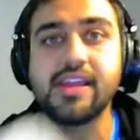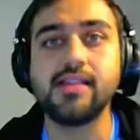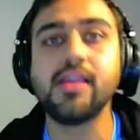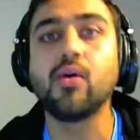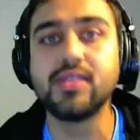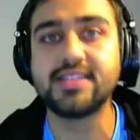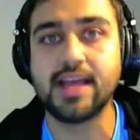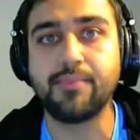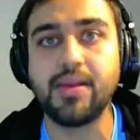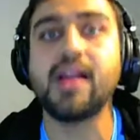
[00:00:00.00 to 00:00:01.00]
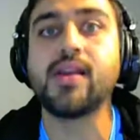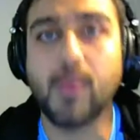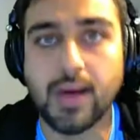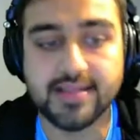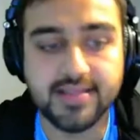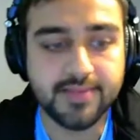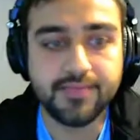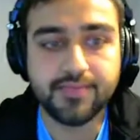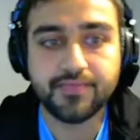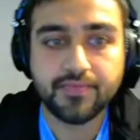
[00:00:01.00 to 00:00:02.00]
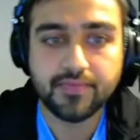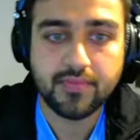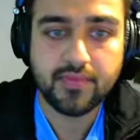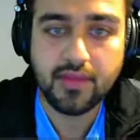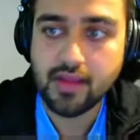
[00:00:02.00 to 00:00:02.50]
instead of taking the whole sample at once,